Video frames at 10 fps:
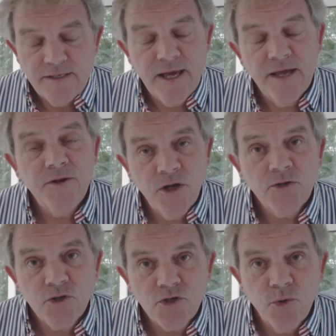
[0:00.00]
they tend
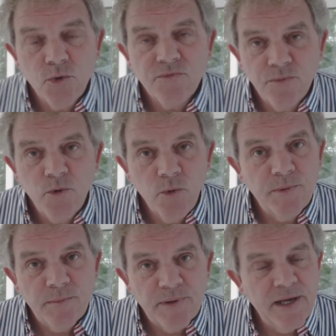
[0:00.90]
not to score from
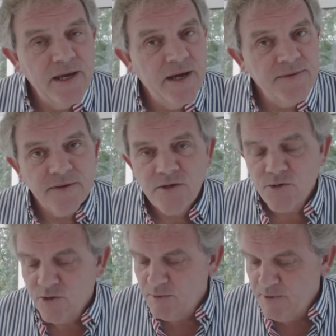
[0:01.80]
open play. I think
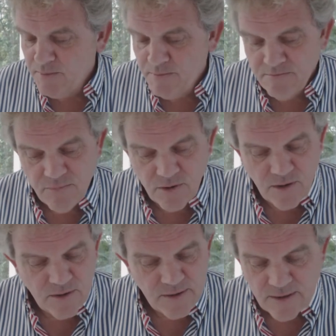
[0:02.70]
it's going to be,
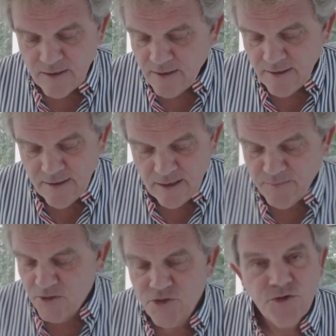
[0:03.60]
oh,
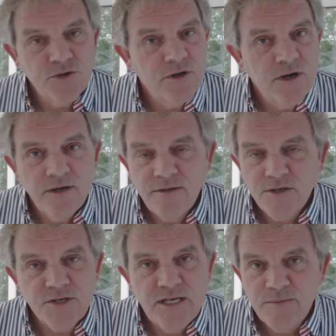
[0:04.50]
I'm not sure how
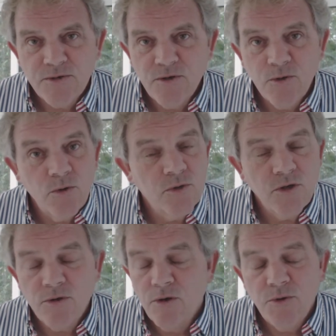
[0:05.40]
this game is going to go. It
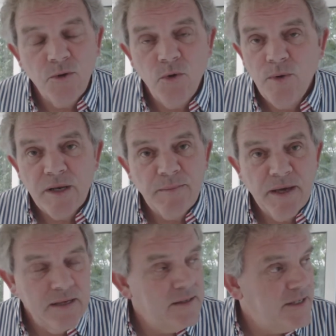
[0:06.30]
could go the whole way to
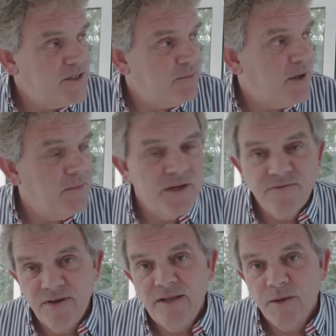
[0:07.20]
penalties. I probably
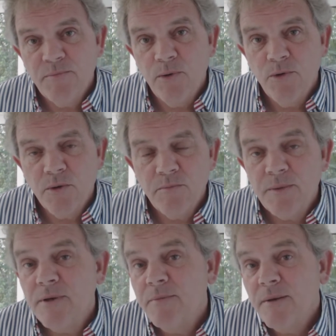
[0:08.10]
feel that Poland
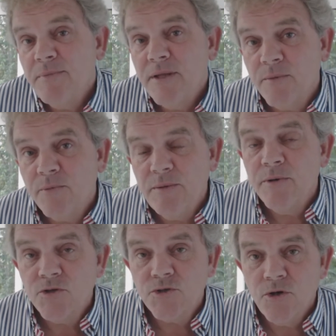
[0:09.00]
maybe might be that wee
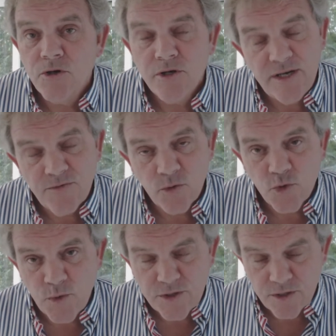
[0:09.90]
bit stronger, even though
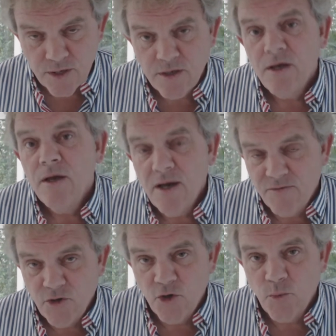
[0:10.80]
Switzerland
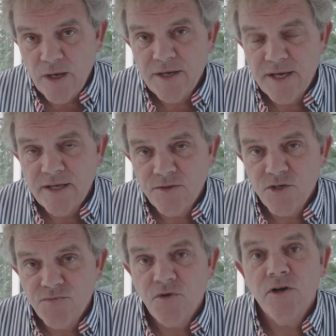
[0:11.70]
have done well to get
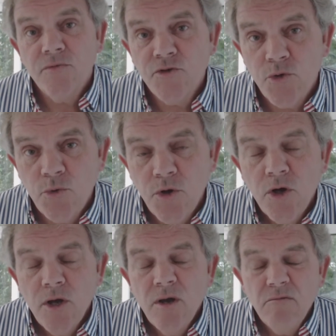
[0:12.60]
this far and have showed